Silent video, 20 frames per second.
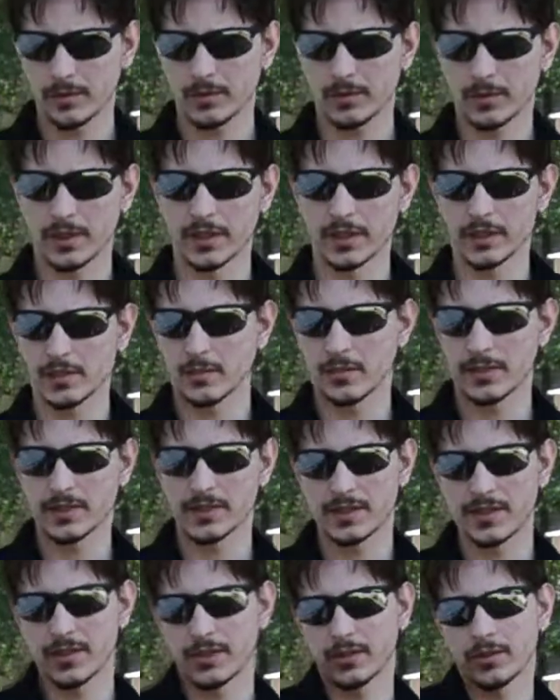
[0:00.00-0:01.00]
which with a
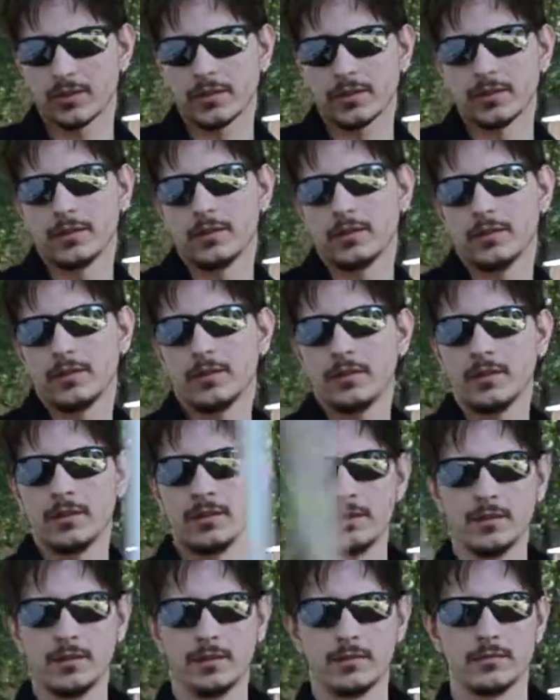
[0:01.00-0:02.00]
single
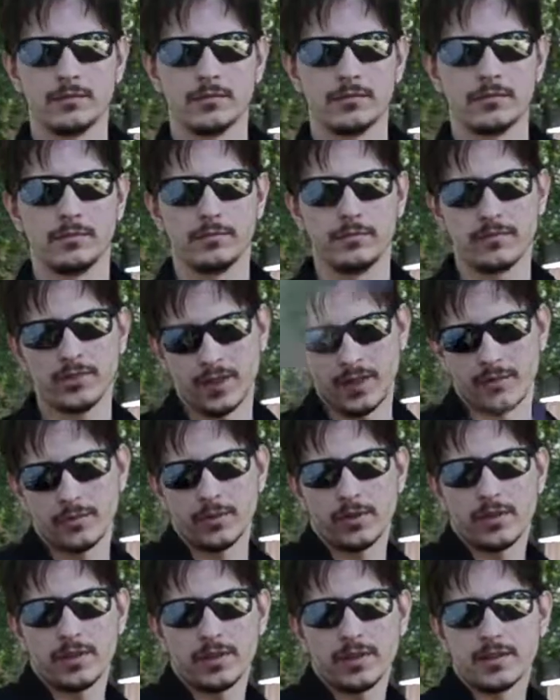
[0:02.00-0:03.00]

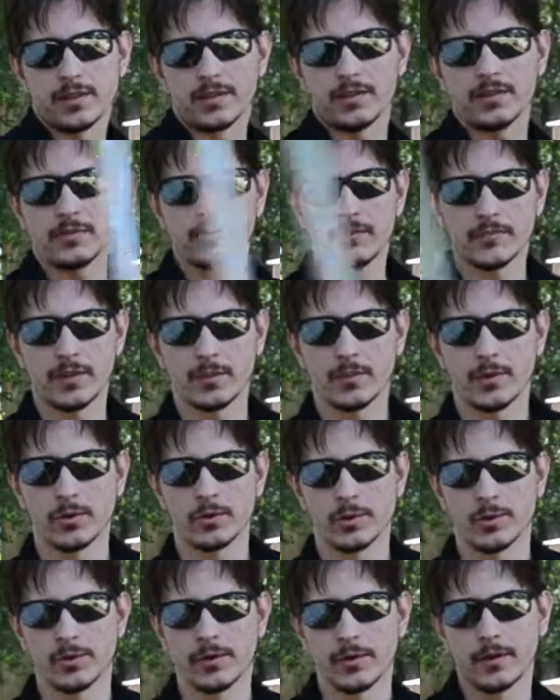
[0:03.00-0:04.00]
saber is that
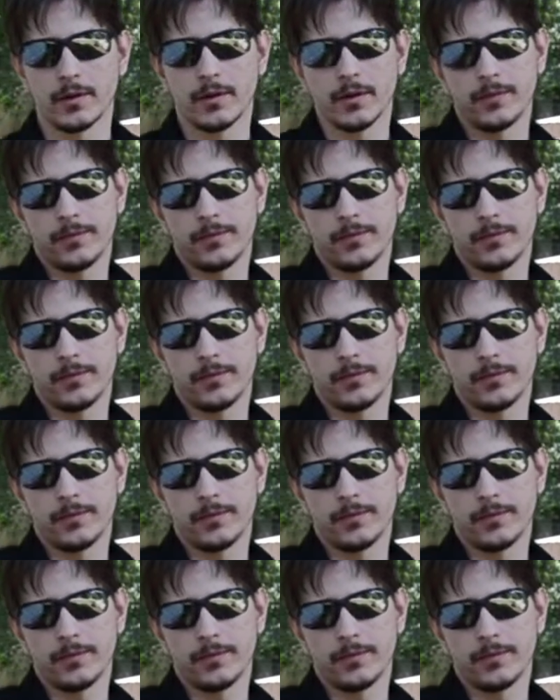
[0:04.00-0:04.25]
motion there.